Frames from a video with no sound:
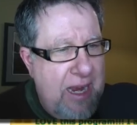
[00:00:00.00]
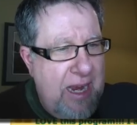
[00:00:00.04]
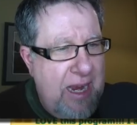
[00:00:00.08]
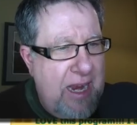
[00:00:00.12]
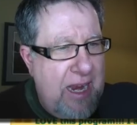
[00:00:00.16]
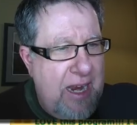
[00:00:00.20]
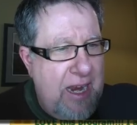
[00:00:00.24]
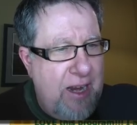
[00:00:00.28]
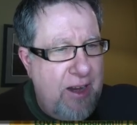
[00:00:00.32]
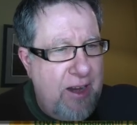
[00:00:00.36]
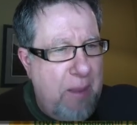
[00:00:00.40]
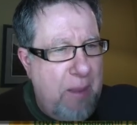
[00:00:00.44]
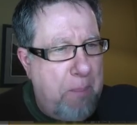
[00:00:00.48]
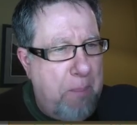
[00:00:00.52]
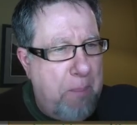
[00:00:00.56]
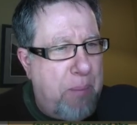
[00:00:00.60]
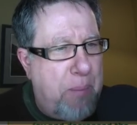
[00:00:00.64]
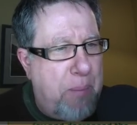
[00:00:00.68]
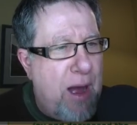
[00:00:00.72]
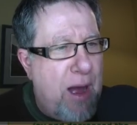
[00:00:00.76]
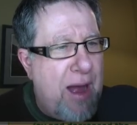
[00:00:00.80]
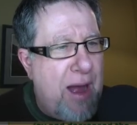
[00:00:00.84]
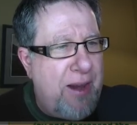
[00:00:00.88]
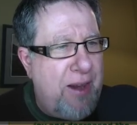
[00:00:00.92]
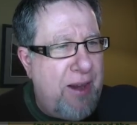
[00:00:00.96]
in the
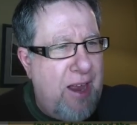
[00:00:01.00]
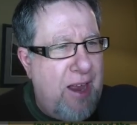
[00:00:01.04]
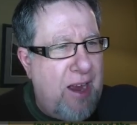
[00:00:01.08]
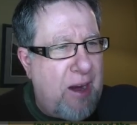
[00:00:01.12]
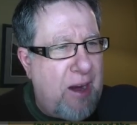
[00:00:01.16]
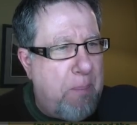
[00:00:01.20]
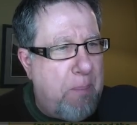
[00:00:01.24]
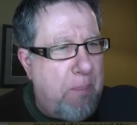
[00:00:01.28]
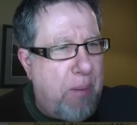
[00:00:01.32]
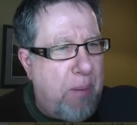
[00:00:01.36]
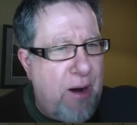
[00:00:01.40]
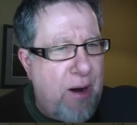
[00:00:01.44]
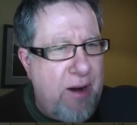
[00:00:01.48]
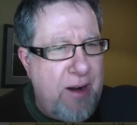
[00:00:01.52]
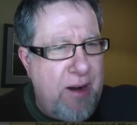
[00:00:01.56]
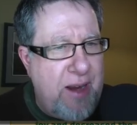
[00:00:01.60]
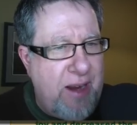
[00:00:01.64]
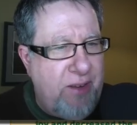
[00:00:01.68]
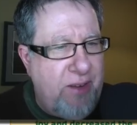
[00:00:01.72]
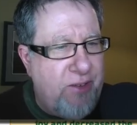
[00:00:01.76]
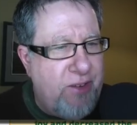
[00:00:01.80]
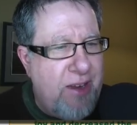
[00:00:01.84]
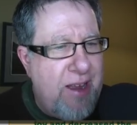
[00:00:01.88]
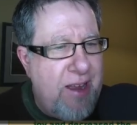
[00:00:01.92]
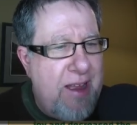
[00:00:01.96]
potluck
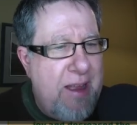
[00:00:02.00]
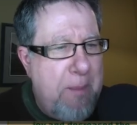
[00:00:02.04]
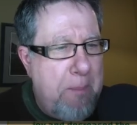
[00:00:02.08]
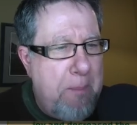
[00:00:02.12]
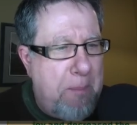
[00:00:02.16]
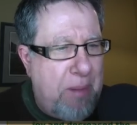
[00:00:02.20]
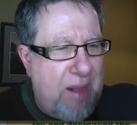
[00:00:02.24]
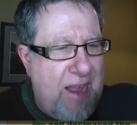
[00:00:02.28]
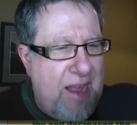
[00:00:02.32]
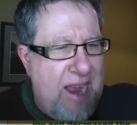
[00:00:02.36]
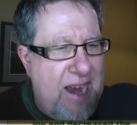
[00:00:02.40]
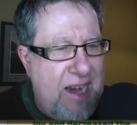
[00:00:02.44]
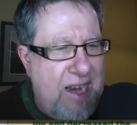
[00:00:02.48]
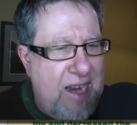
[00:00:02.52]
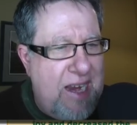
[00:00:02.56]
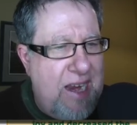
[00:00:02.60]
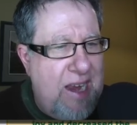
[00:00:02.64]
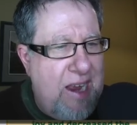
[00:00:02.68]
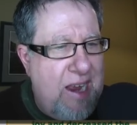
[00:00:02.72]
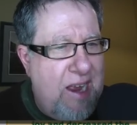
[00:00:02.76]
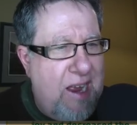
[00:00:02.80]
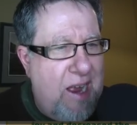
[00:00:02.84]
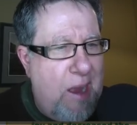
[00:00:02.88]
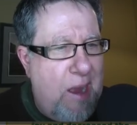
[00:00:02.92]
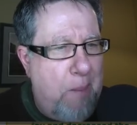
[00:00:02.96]
parties,
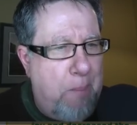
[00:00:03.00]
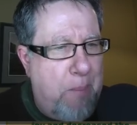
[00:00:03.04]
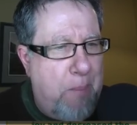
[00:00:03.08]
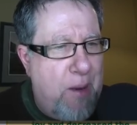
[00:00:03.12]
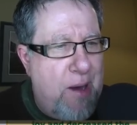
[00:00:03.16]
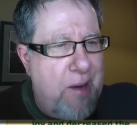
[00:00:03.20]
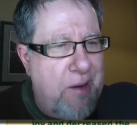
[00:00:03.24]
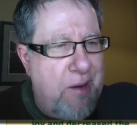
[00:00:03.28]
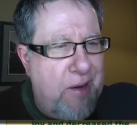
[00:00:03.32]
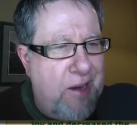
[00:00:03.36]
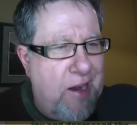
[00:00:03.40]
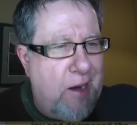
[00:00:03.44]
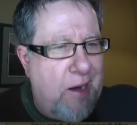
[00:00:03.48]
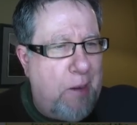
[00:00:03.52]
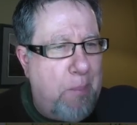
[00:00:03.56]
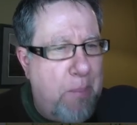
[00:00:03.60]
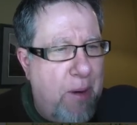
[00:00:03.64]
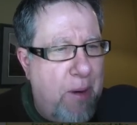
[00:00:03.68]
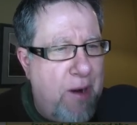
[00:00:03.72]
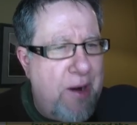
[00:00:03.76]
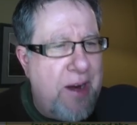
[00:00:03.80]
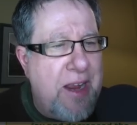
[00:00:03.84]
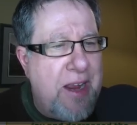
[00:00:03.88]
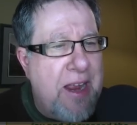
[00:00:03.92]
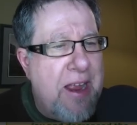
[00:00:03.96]
planning a potluck
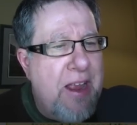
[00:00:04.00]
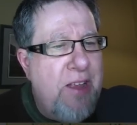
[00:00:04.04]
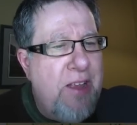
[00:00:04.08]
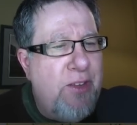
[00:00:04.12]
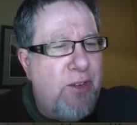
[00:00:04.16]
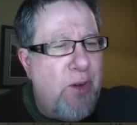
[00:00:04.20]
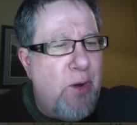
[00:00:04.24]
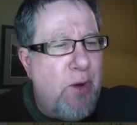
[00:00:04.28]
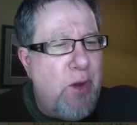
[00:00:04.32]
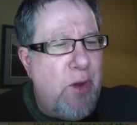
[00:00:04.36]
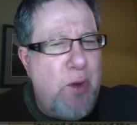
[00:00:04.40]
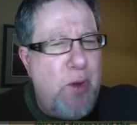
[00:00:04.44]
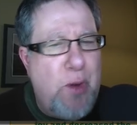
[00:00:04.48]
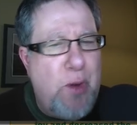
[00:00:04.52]
party. So you